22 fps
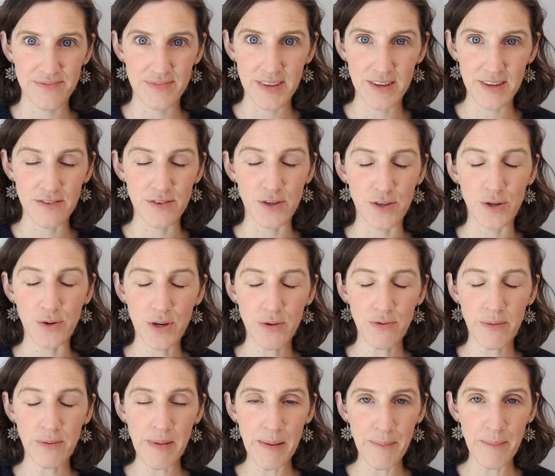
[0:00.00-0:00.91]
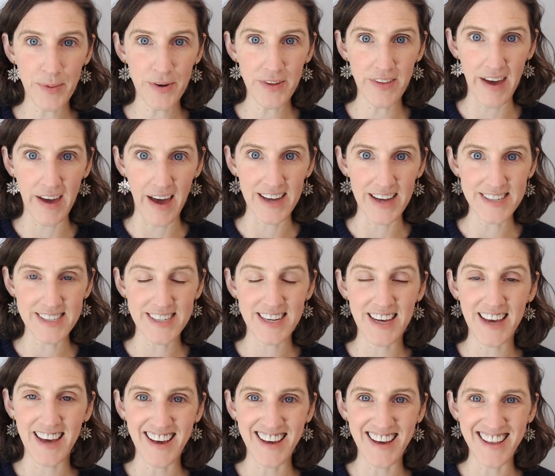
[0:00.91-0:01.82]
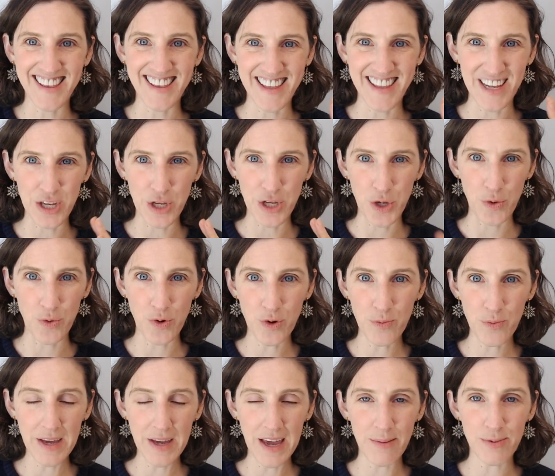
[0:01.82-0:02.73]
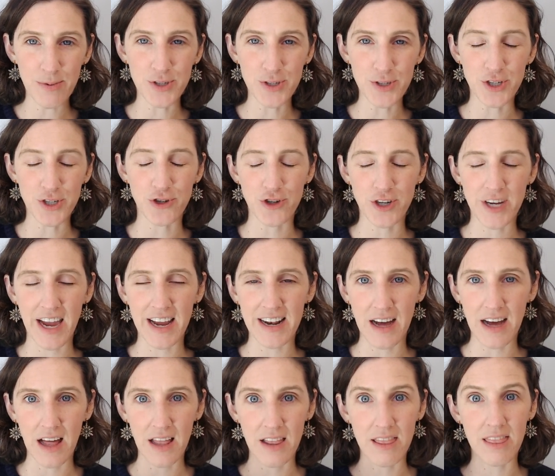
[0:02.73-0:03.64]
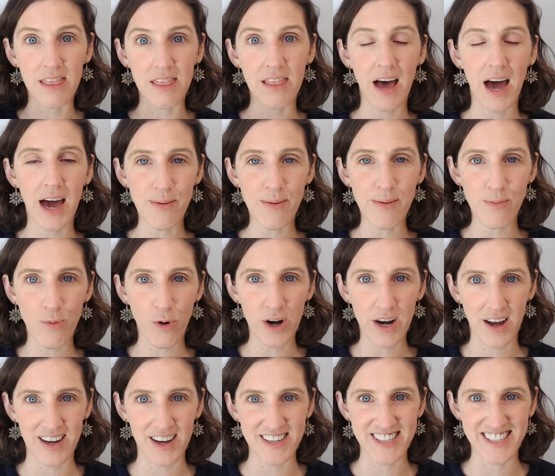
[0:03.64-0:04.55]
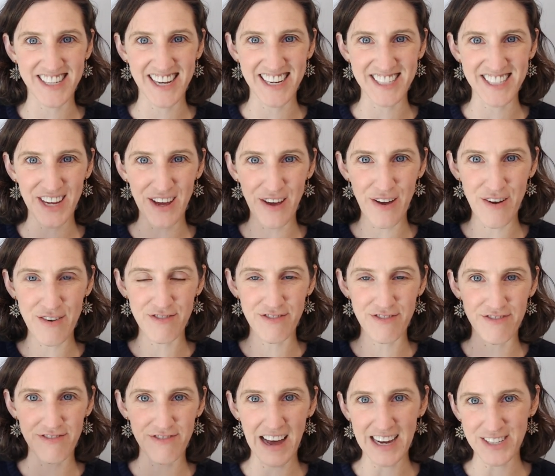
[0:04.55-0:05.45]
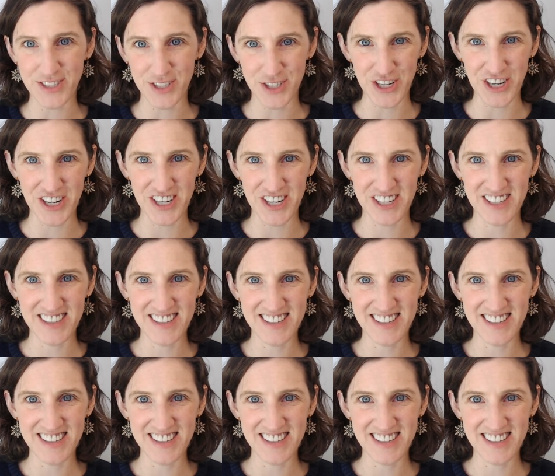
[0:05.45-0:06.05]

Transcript: You can remember that, then you will be able to create a lot more content faster.